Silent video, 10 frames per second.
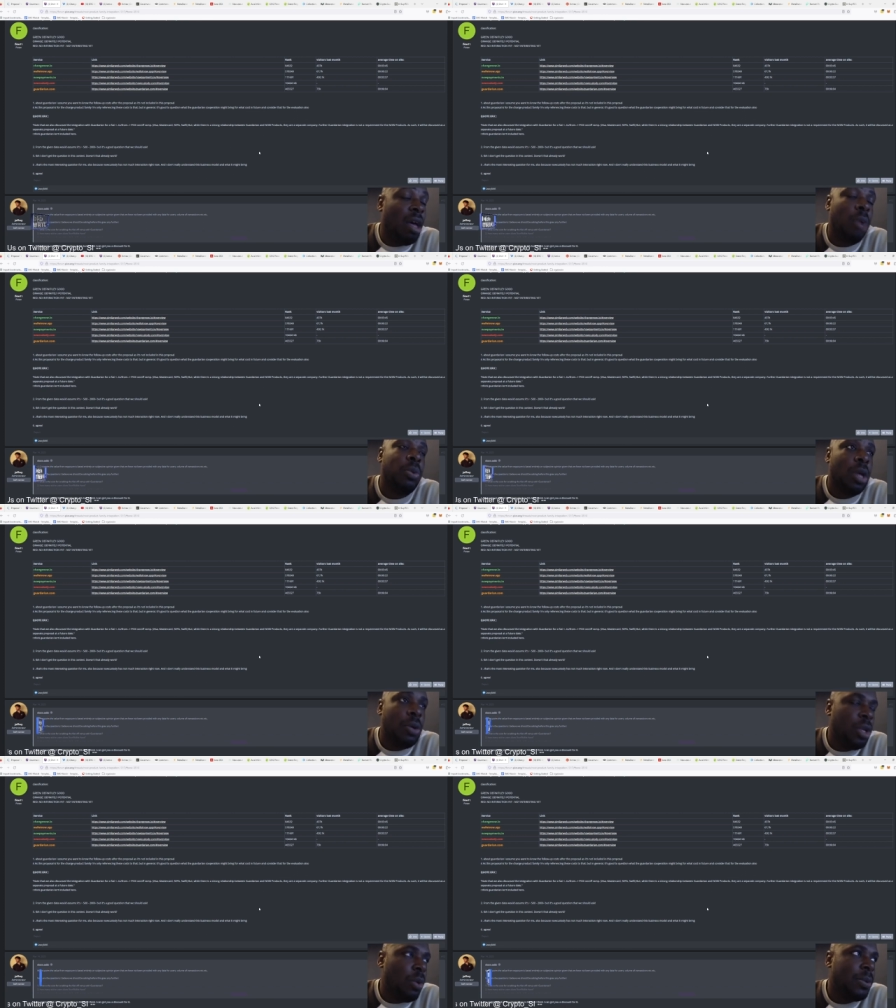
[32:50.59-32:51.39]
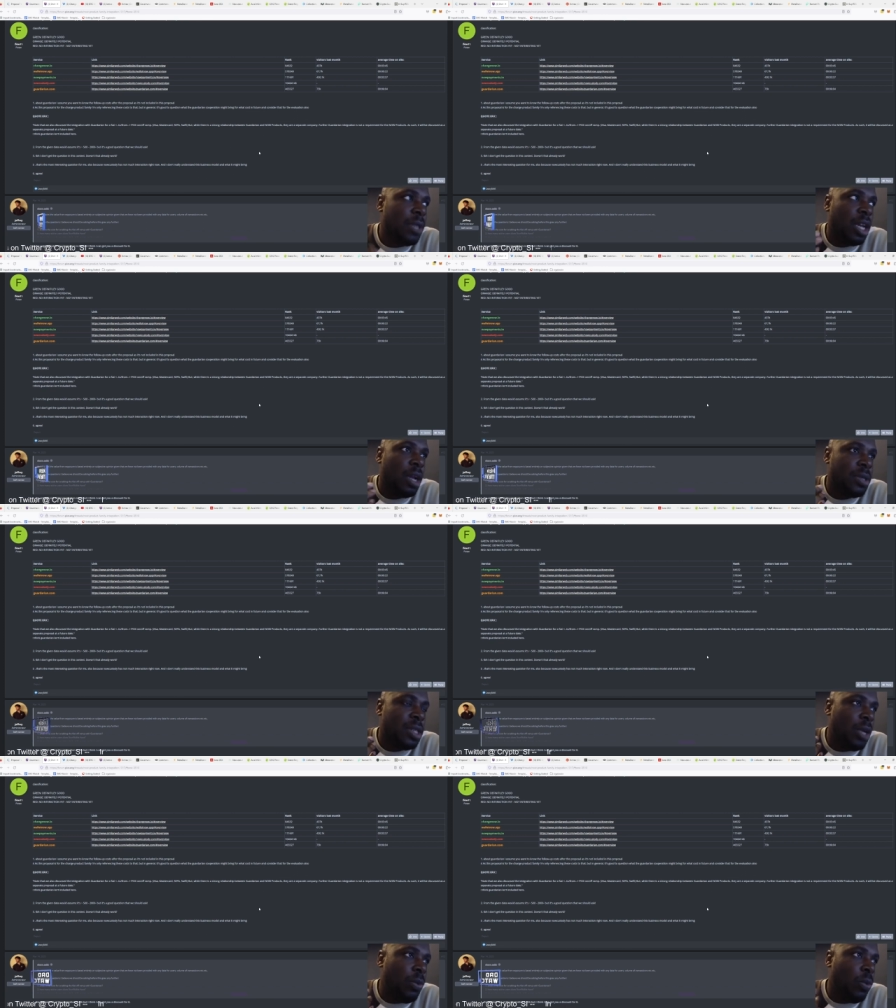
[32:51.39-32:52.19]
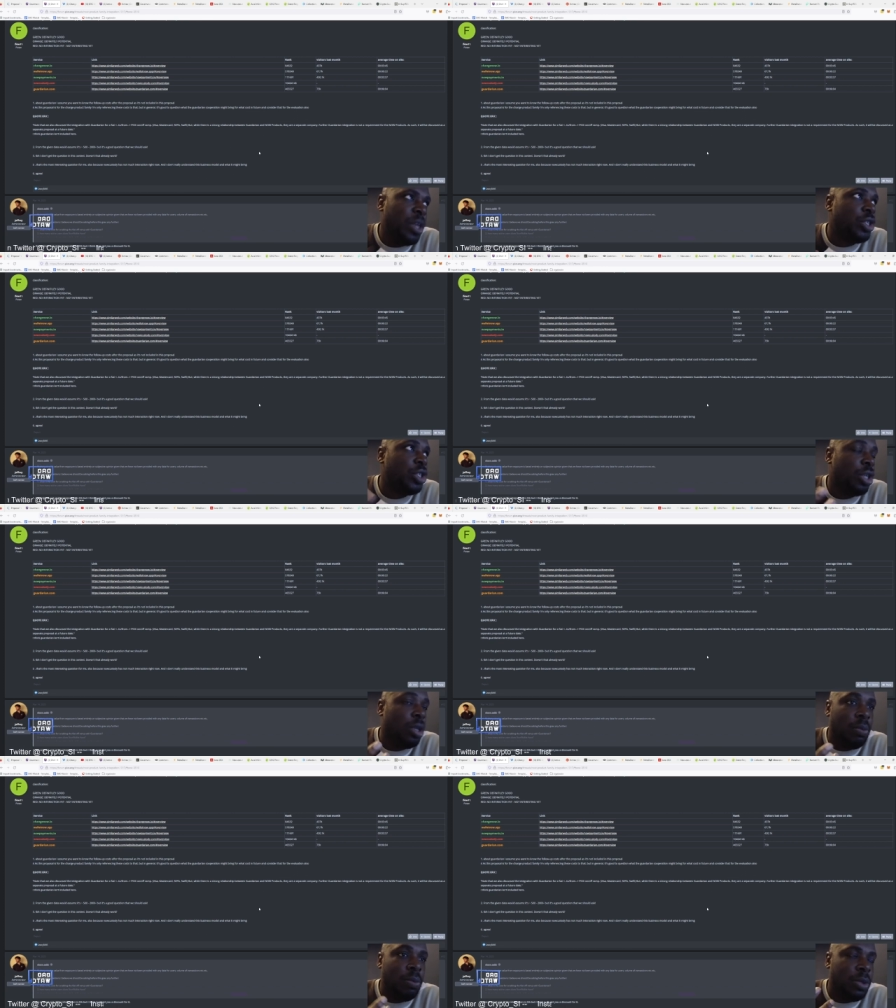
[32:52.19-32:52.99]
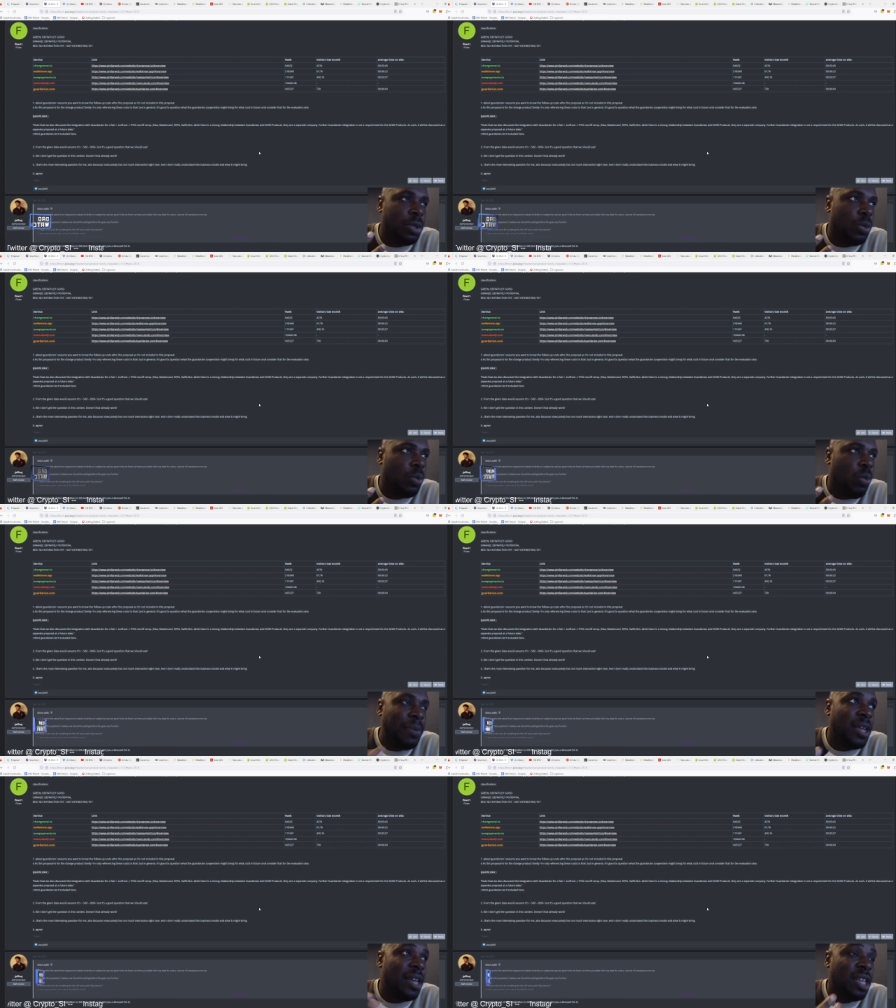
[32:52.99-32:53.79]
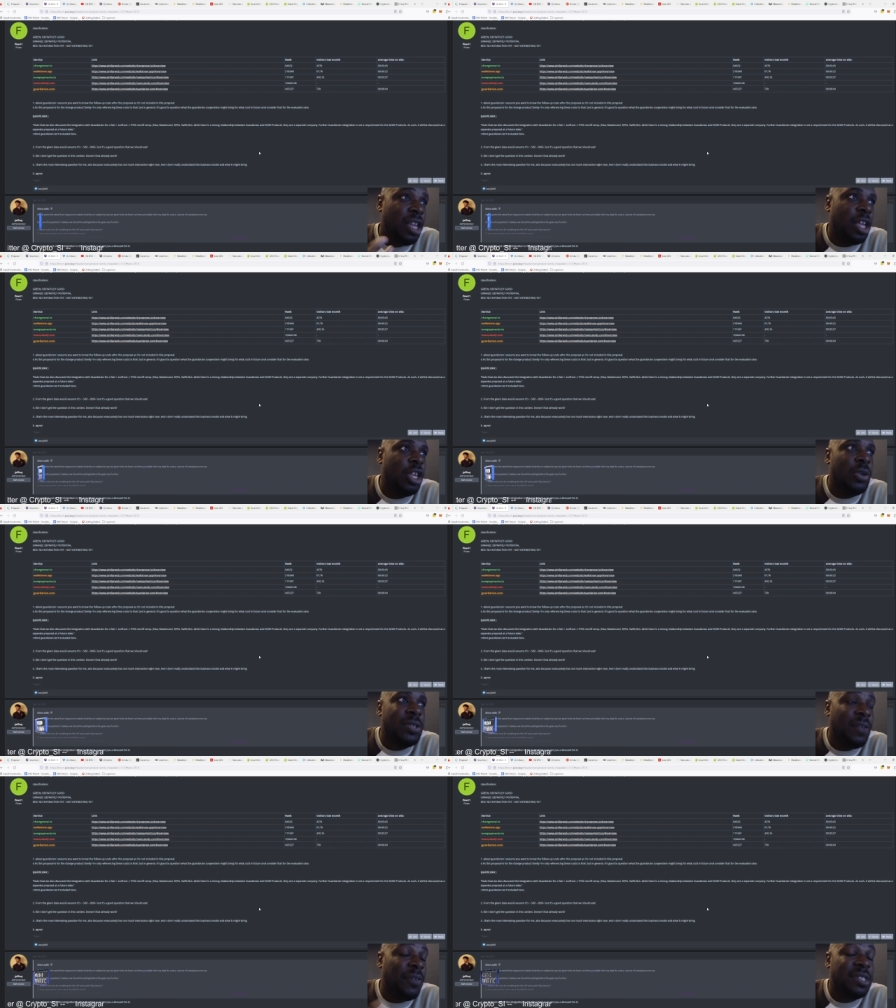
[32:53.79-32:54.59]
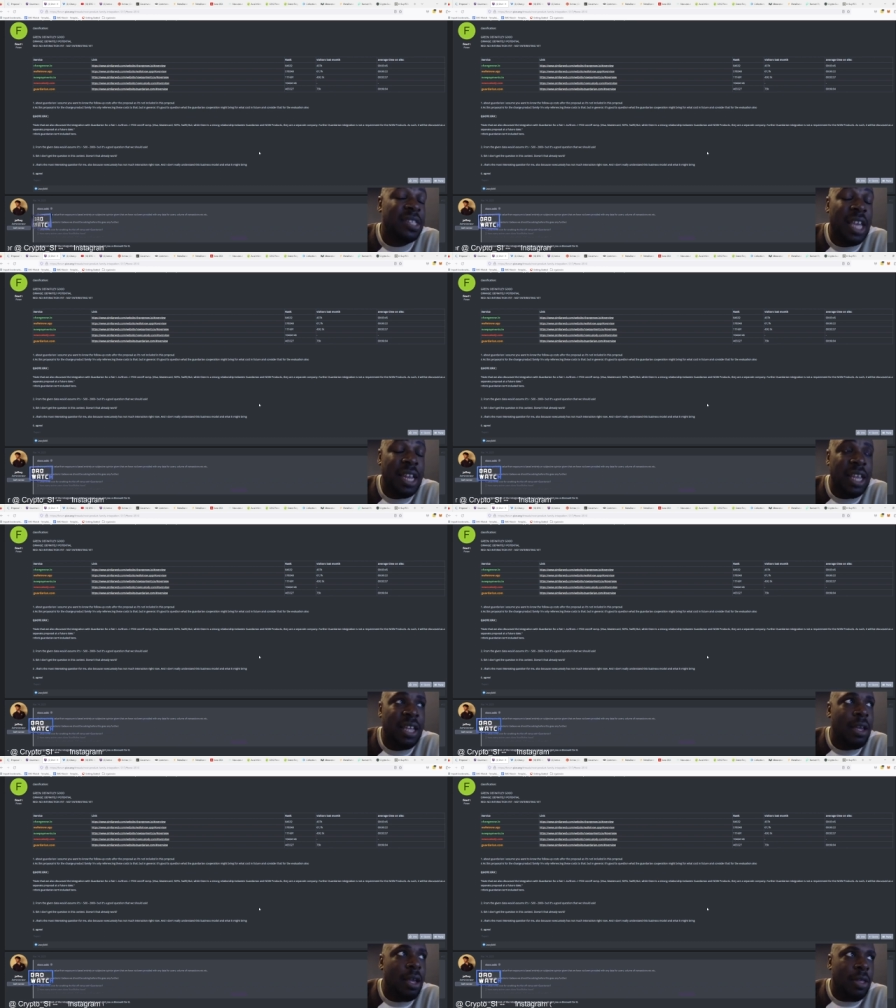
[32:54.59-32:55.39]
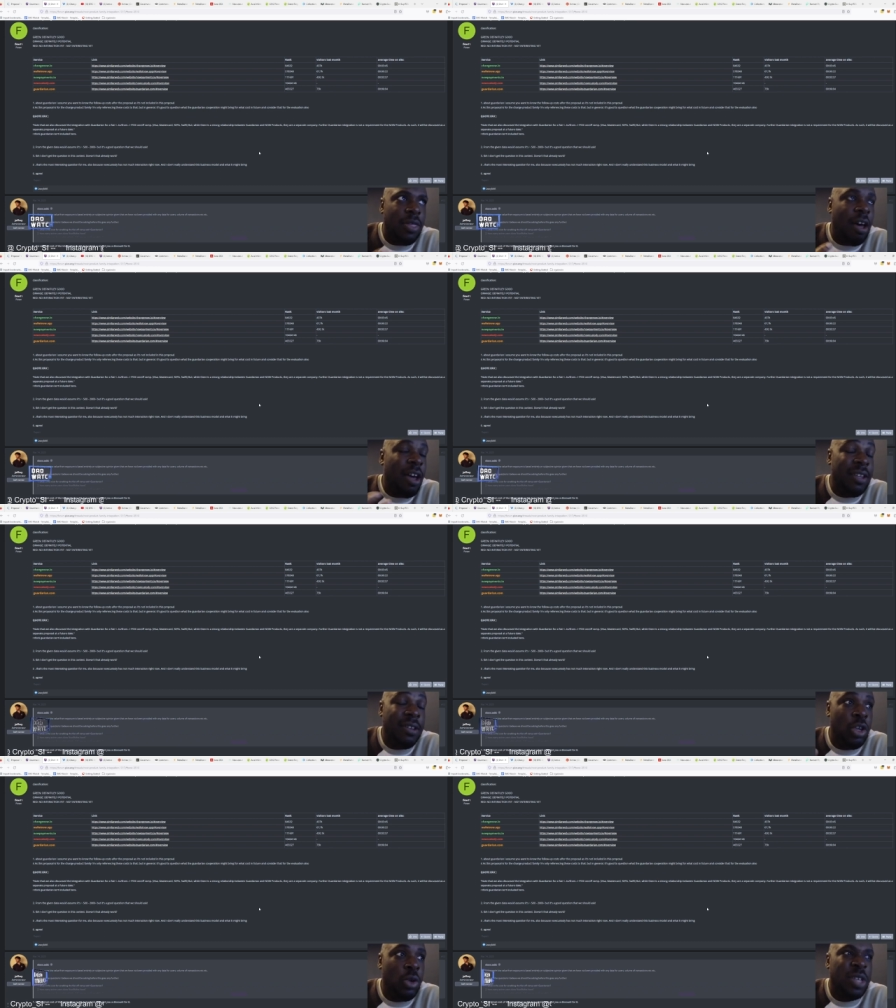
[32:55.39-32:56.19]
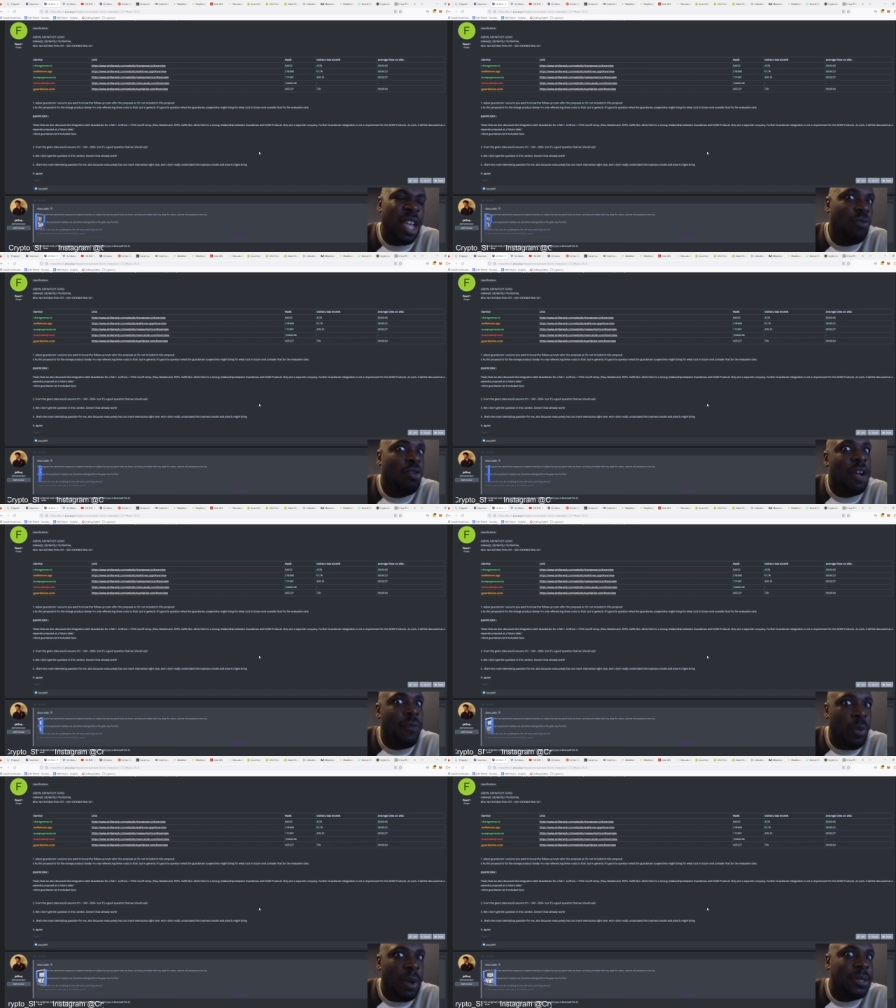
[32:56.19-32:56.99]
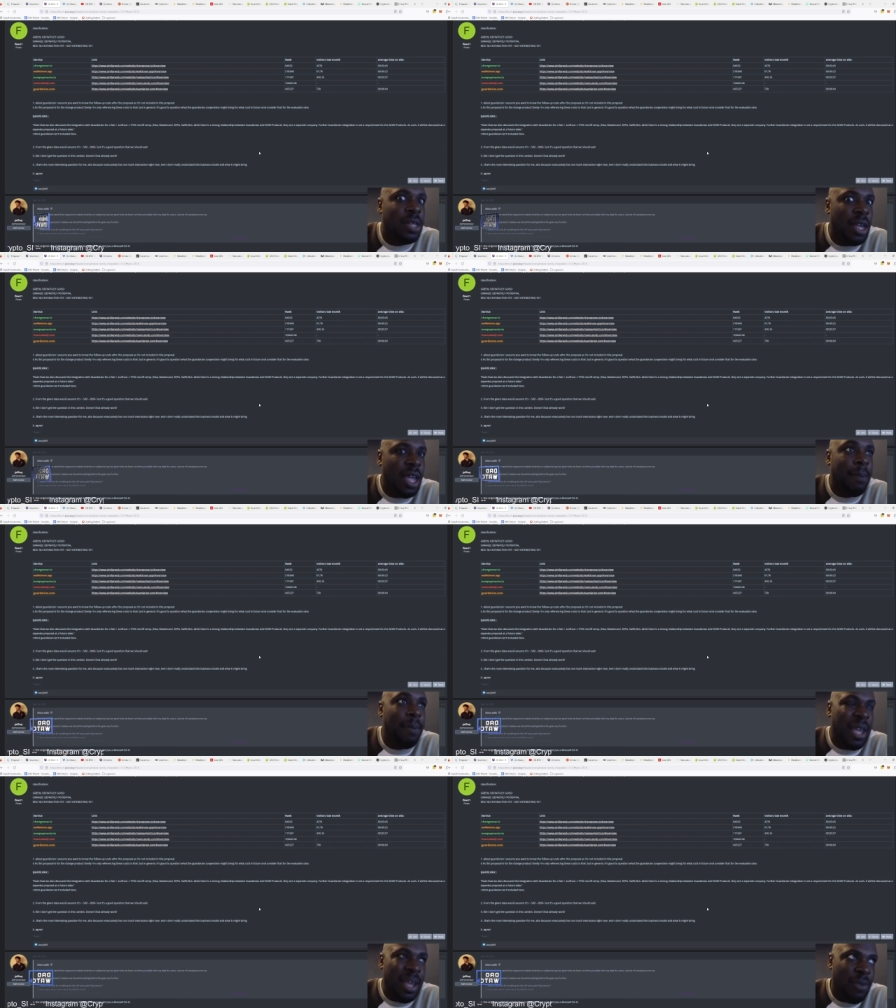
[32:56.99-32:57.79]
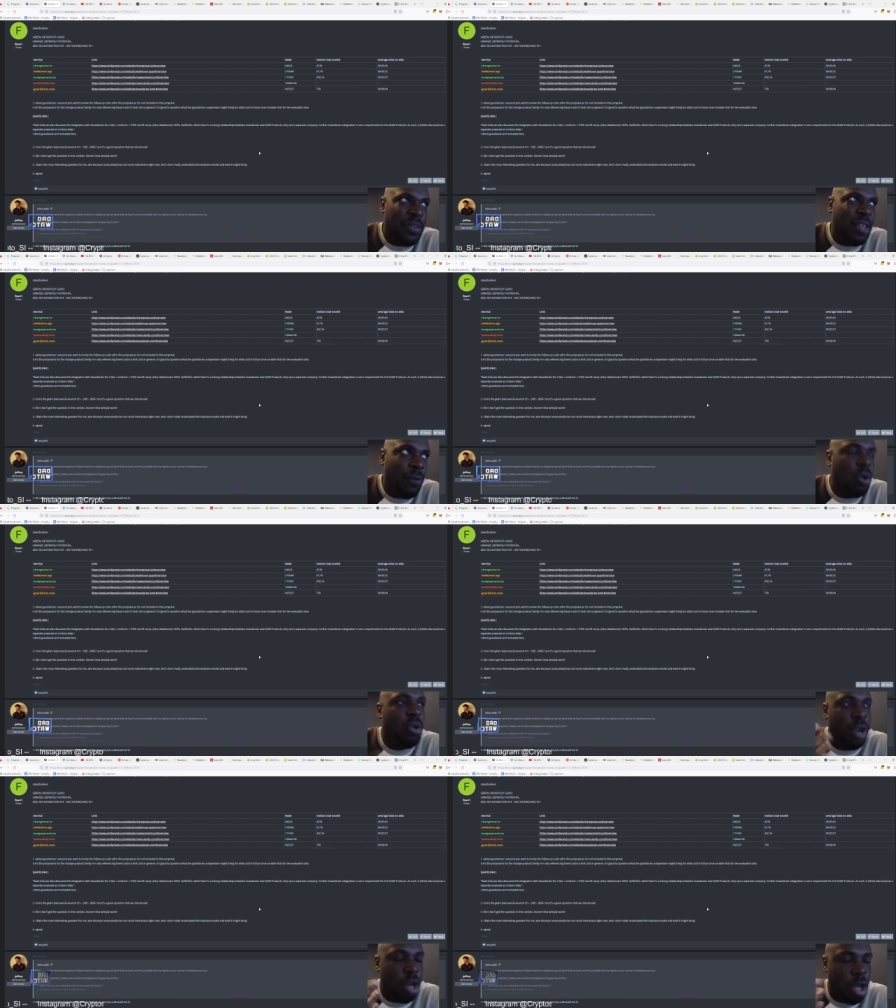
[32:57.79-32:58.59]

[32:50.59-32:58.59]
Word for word: I would go to the website and I would say, which websites can I use? And if I see any that I use a rival website and pay with a different coin, I